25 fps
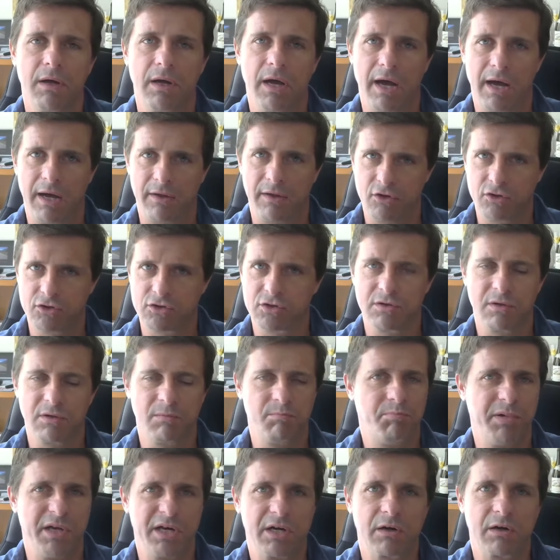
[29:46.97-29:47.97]
Uh, those are the
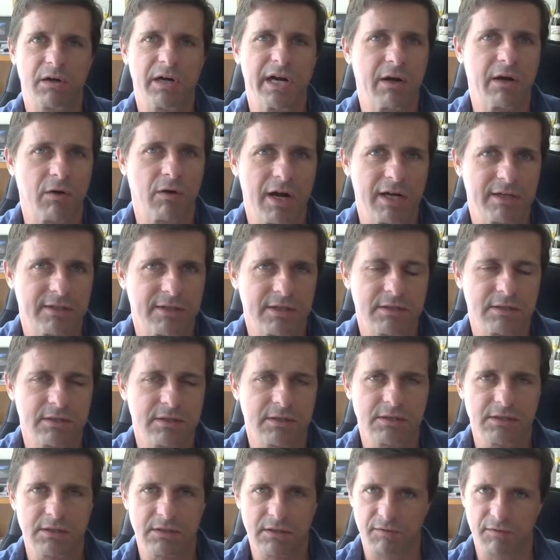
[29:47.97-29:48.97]
bittering
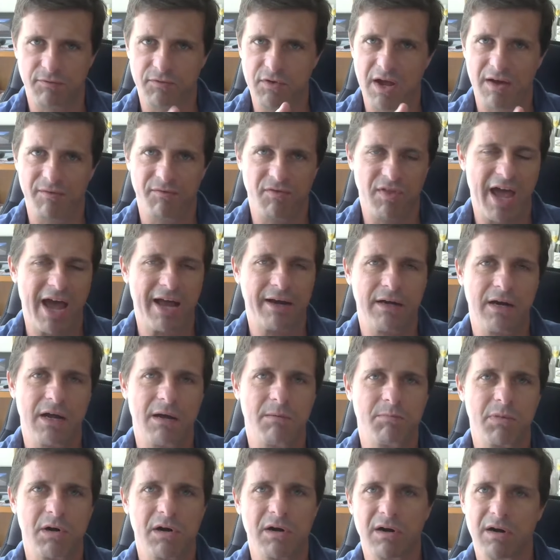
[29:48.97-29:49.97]
resins. If you have that
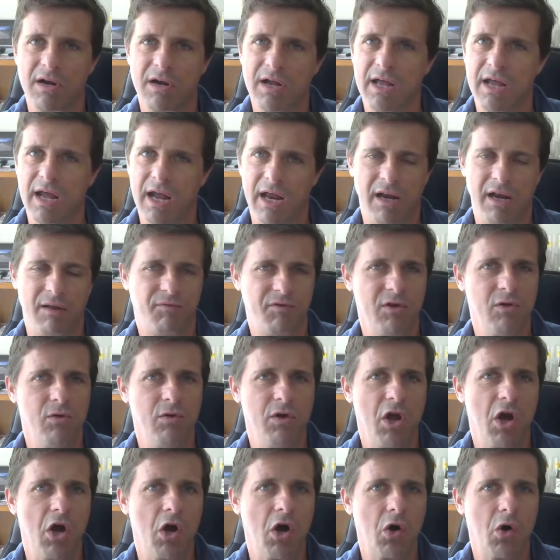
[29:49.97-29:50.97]
number, and if you
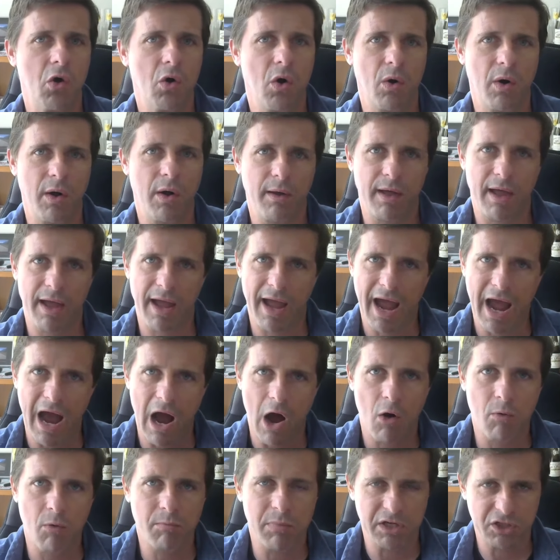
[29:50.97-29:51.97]
know
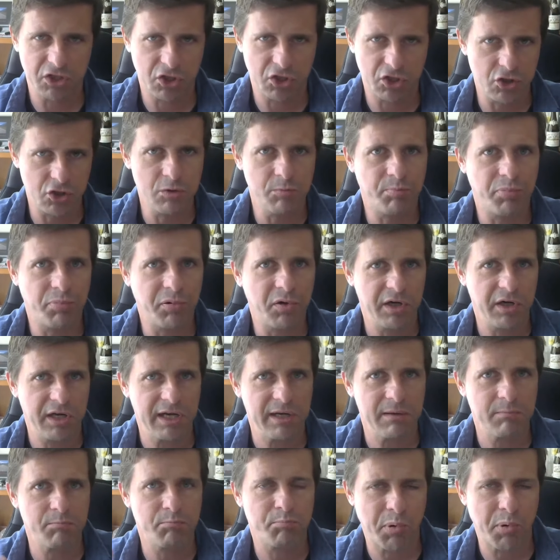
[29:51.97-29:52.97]
how much you
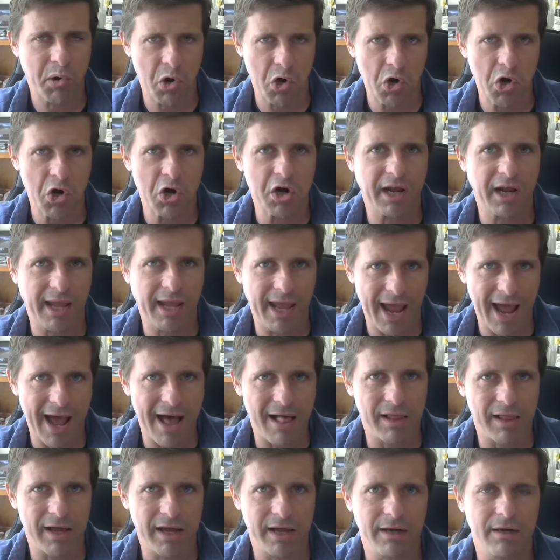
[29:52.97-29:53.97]
put in per
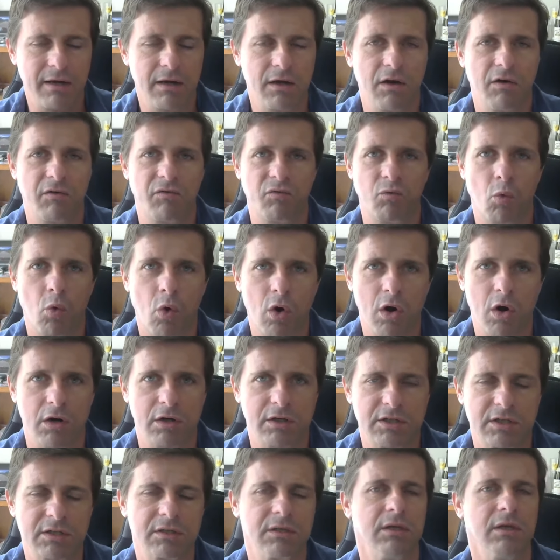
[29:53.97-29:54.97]
gallon of
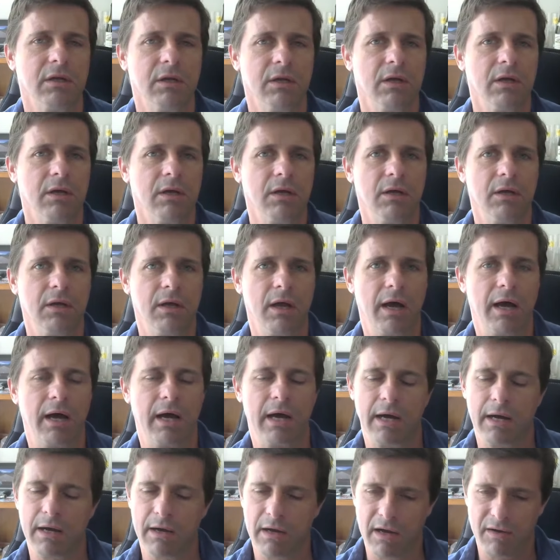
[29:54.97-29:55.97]
wort
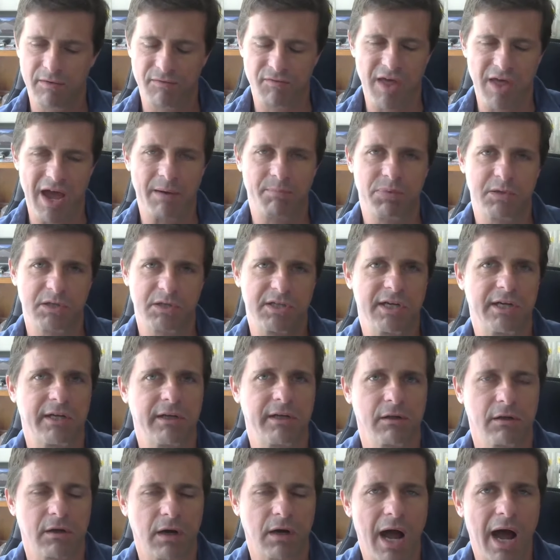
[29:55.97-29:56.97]
uh, of that
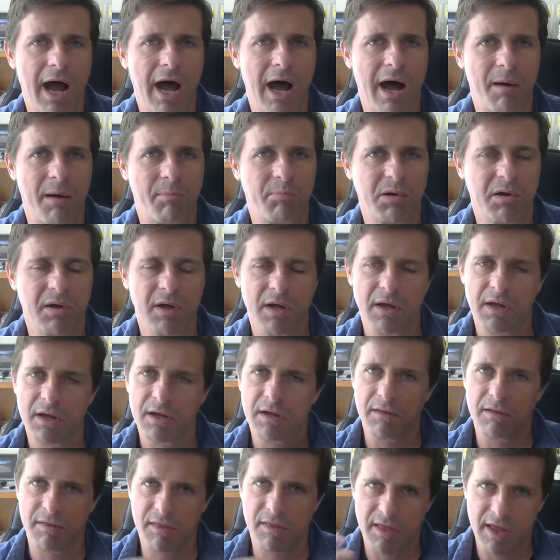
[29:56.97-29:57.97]
particular hop,
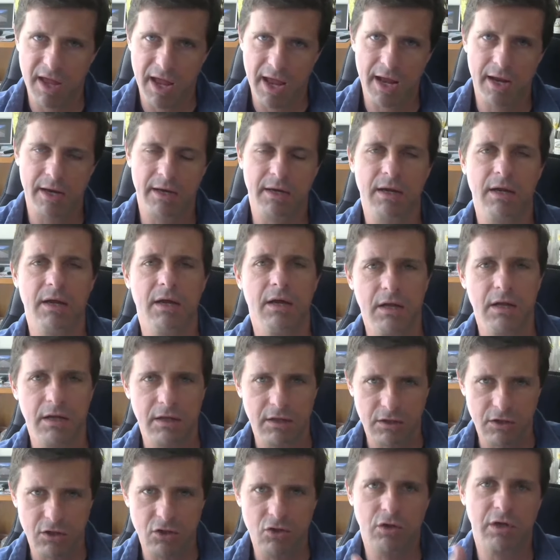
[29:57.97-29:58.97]
then
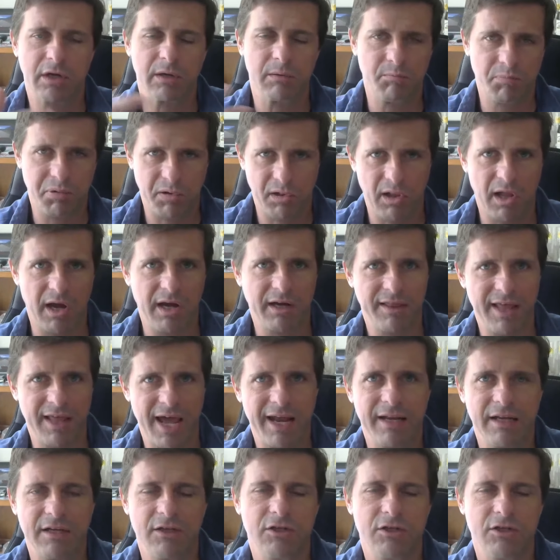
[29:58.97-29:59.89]
you can plug that